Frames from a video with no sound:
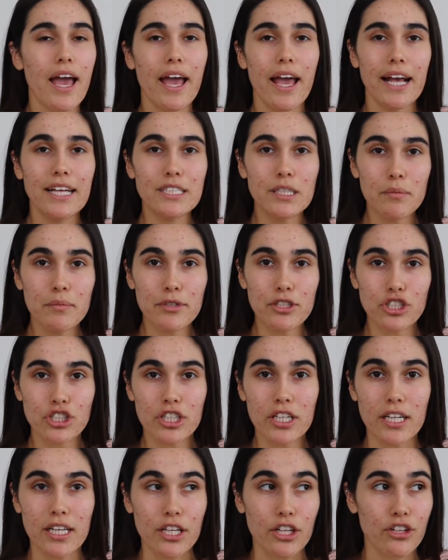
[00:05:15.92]
It's a
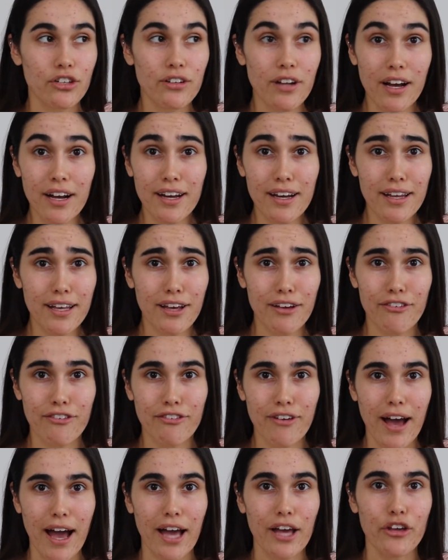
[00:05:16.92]
machine. You're not gonna get
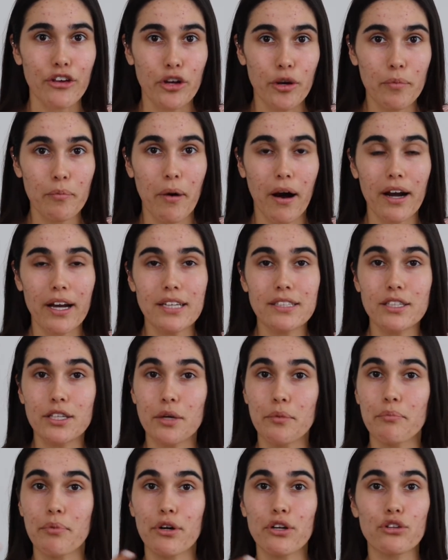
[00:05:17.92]
fat. Your body's
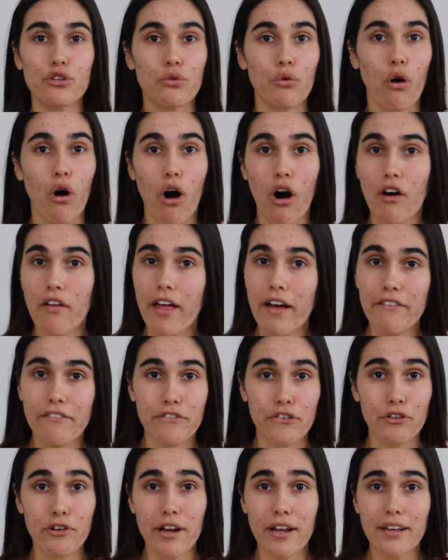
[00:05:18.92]
gonna burn through all that
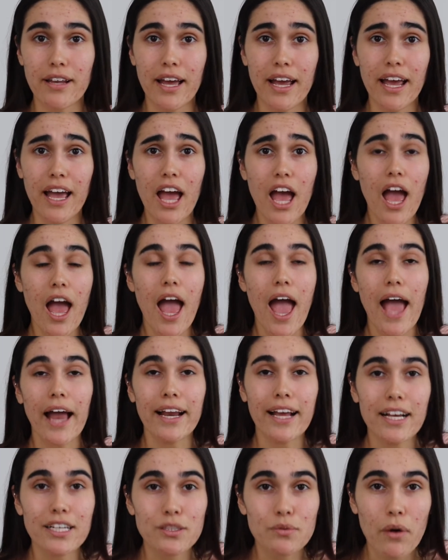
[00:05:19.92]
food at night,
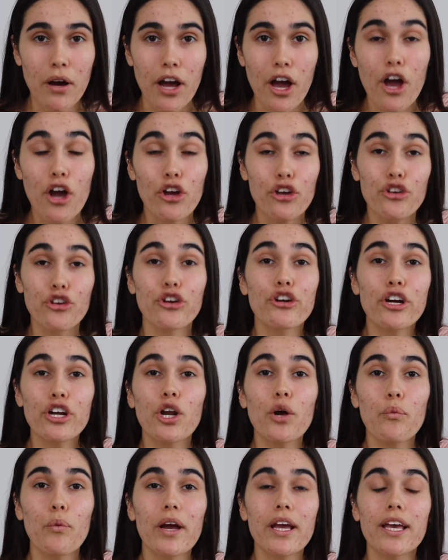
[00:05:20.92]
and guess what? You're
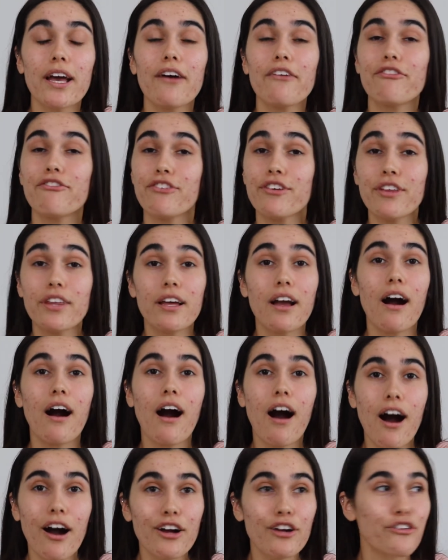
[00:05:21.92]
gonna wake up feeling
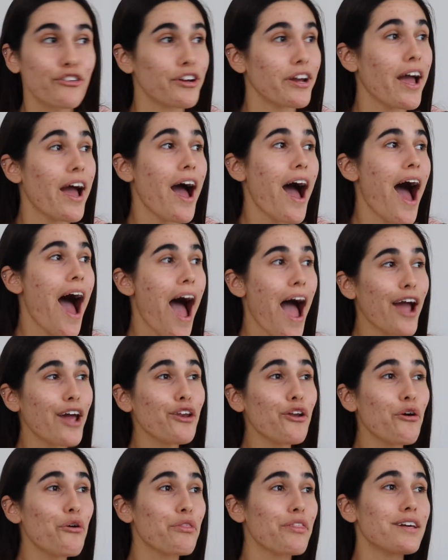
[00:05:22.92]
hungry. I
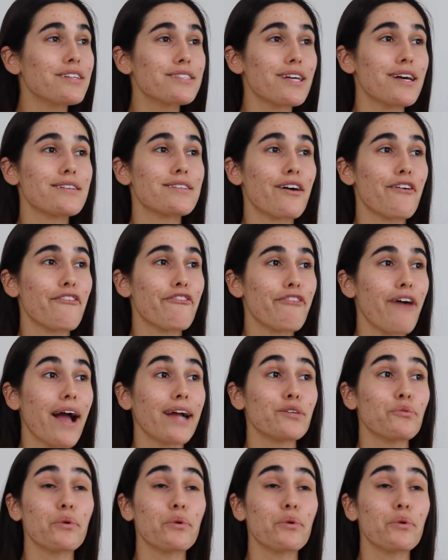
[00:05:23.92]
know this as a fact.